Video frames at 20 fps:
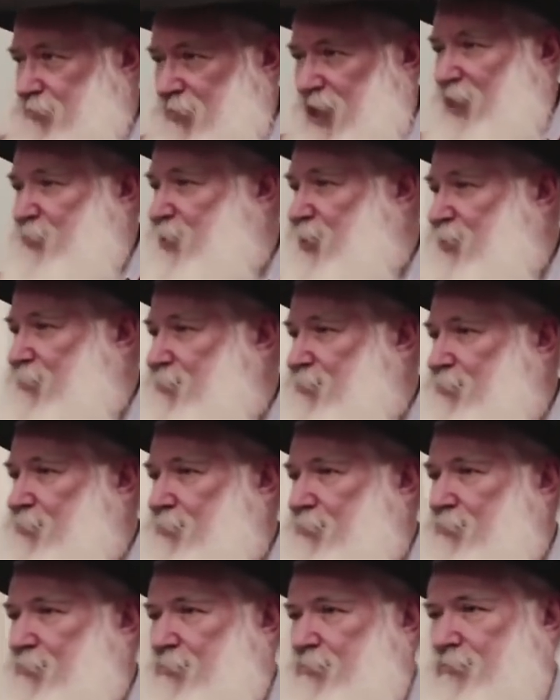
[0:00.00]
Maybe.
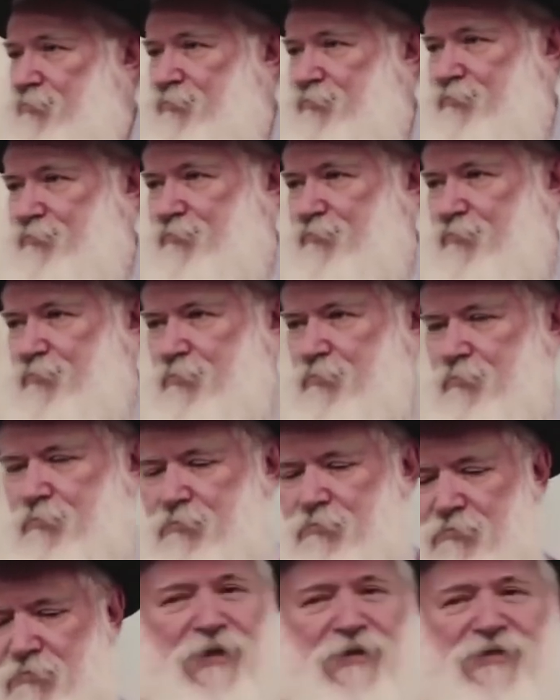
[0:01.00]

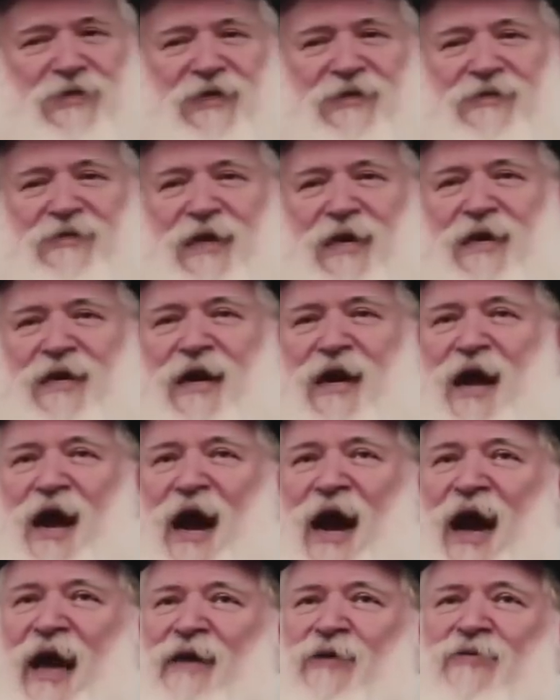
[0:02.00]
It's like saying,
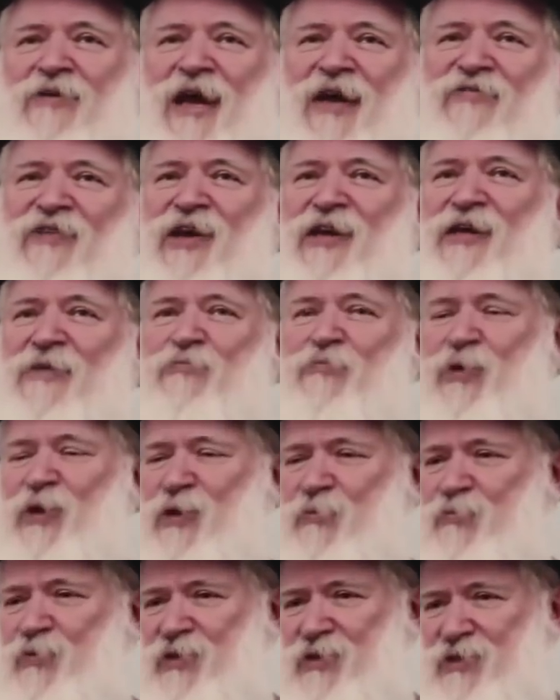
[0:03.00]
I don't have any
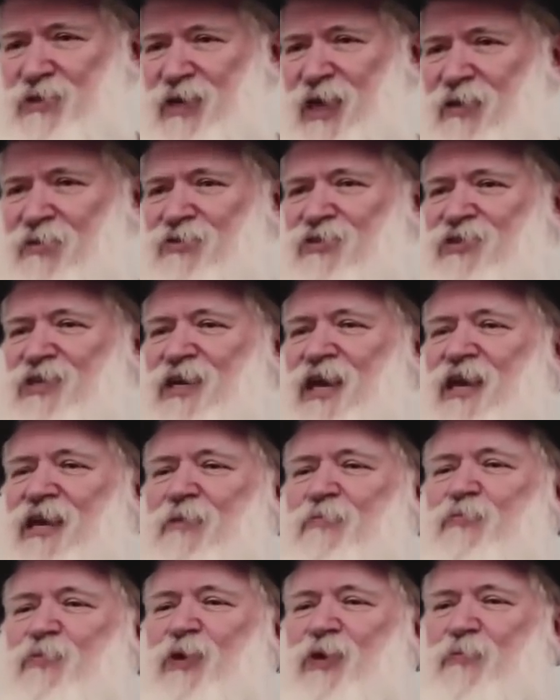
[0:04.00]
purpose. I don't see
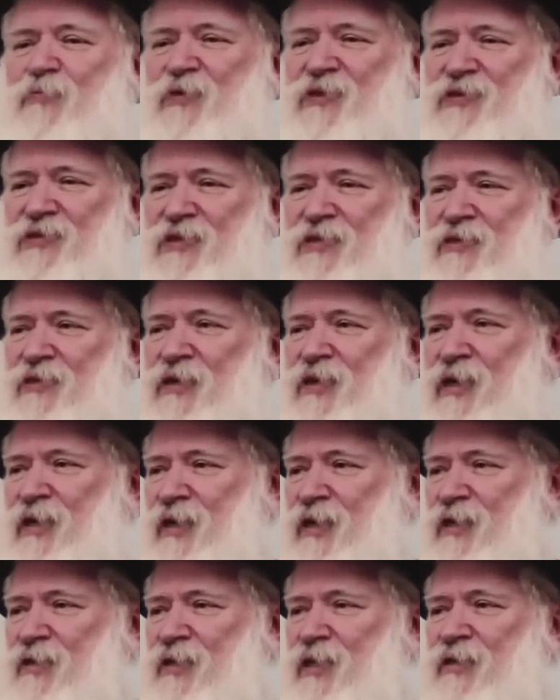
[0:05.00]
any purpose in,
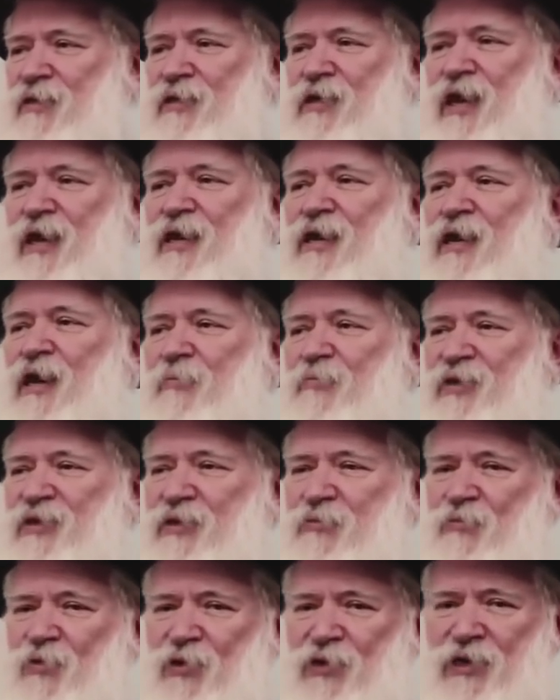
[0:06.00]
in, in getting up in
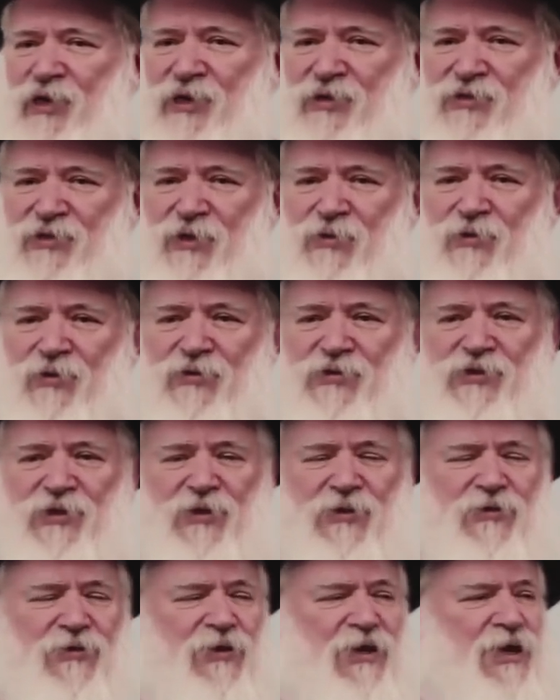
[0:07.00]
the morning. So,
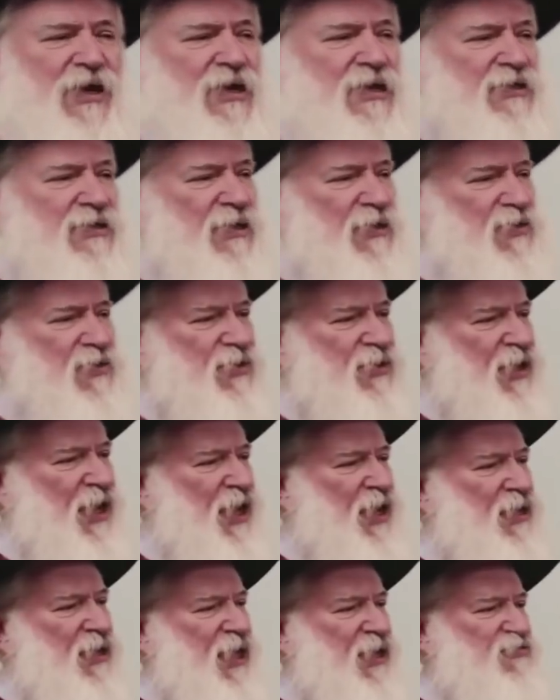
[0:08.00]
so, so should
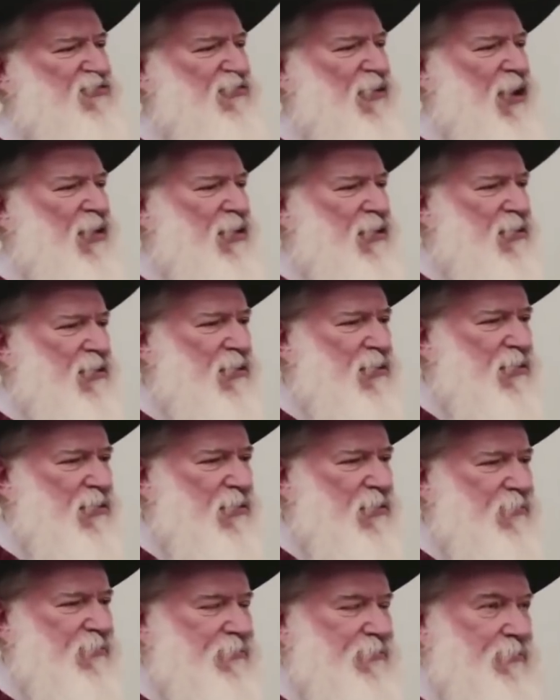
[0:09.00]
I get drunk?
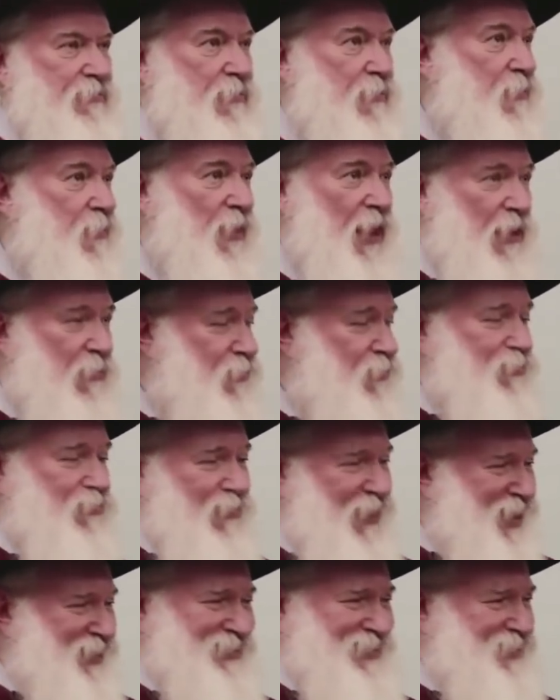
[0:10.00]

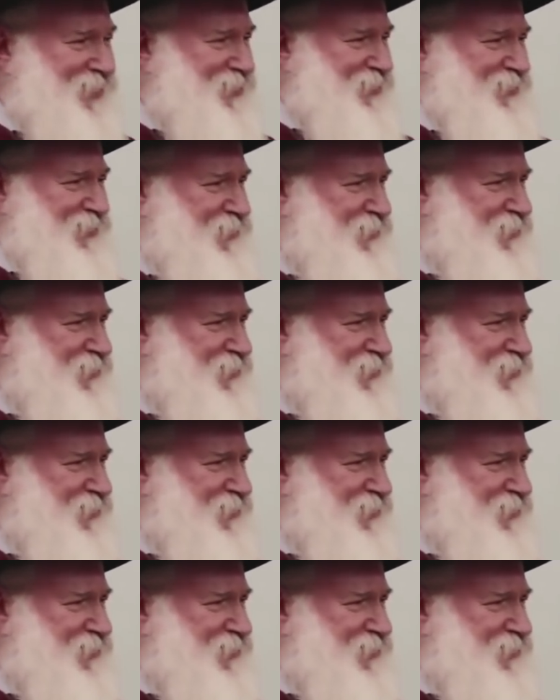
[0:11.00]
What?